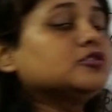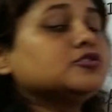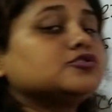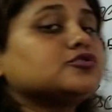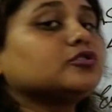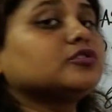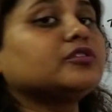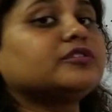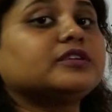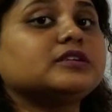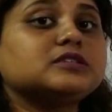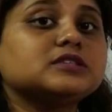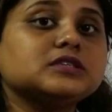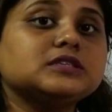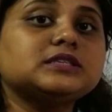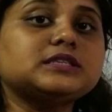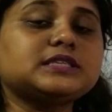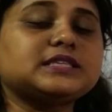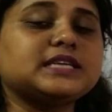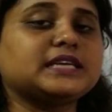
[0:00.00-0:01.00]
So the
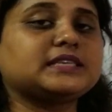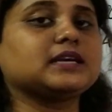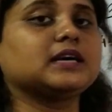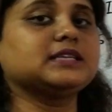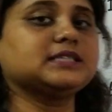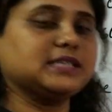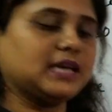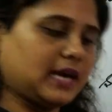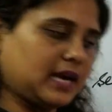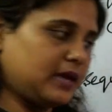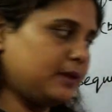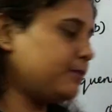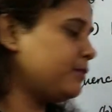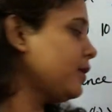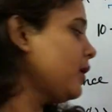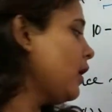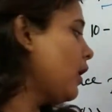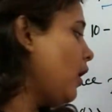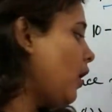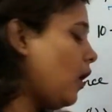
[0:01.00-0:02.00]
return data type
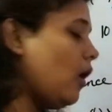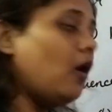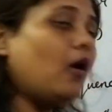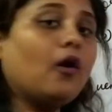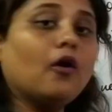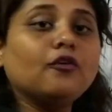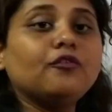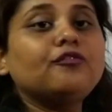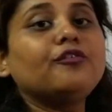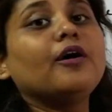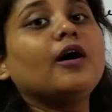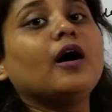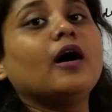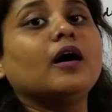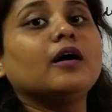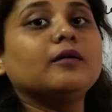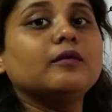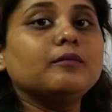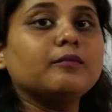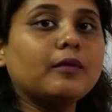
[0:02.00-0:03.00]
of
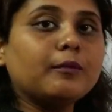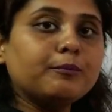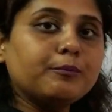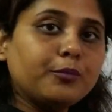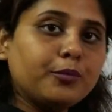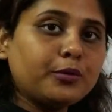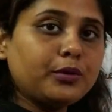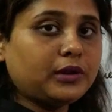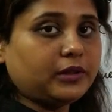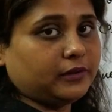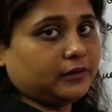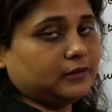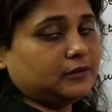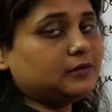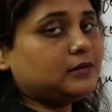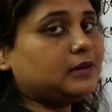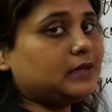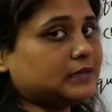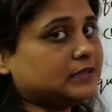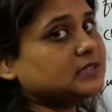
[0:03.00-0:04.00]
Boolean
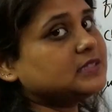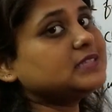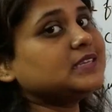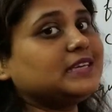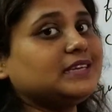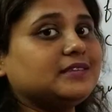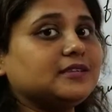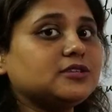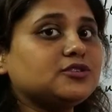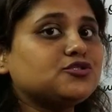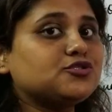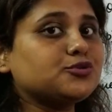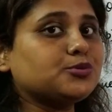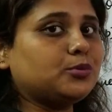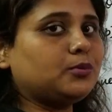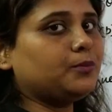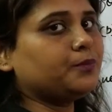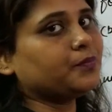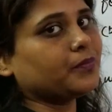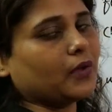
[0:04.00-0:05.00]
is either true
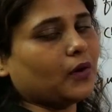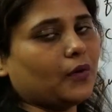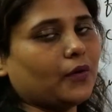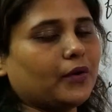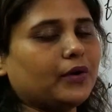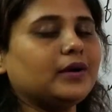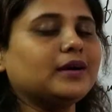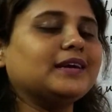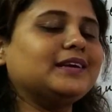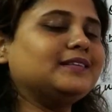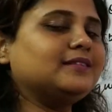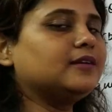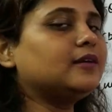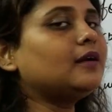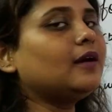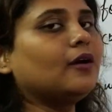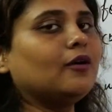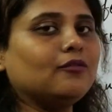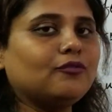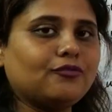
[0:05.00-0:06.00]
or either
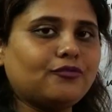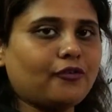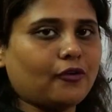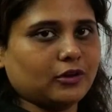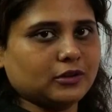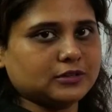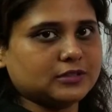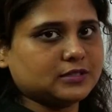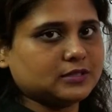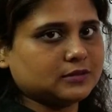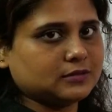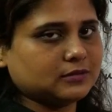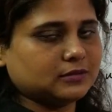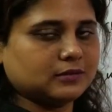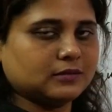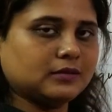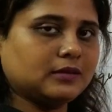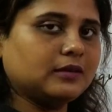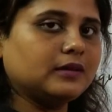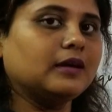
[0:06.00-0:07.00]
false.
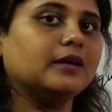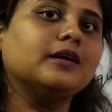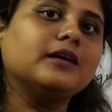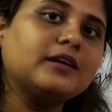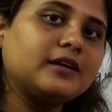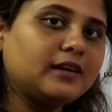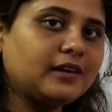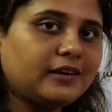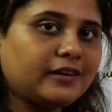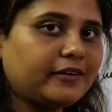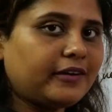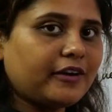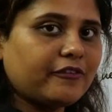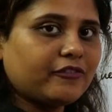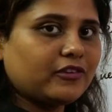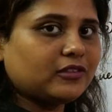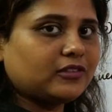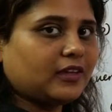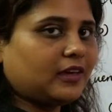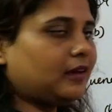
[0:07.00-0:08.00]
Clear
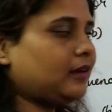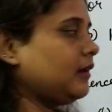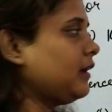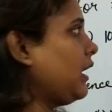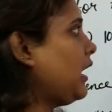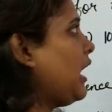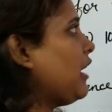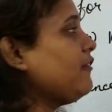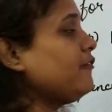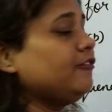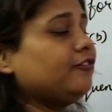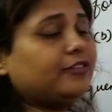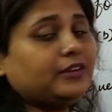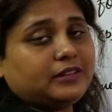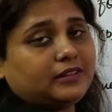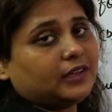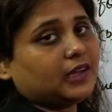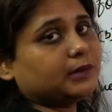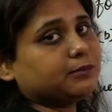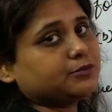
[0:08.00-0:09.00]
everything?
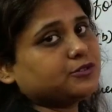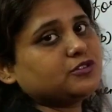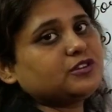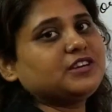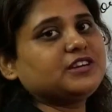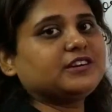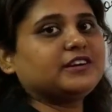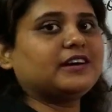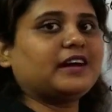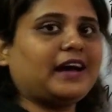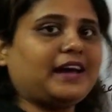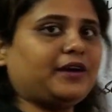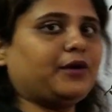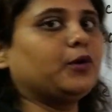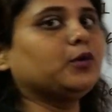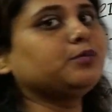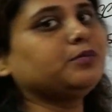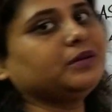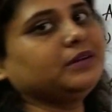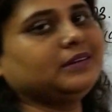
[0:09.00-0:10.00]
Everything up to here, I
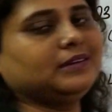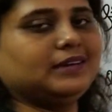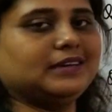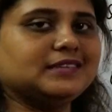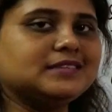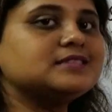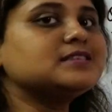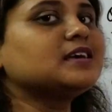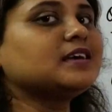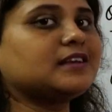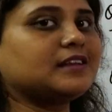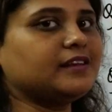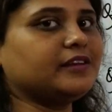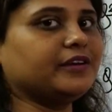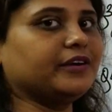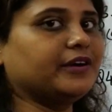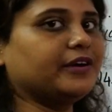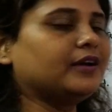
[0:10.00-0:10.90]
hope it's clear.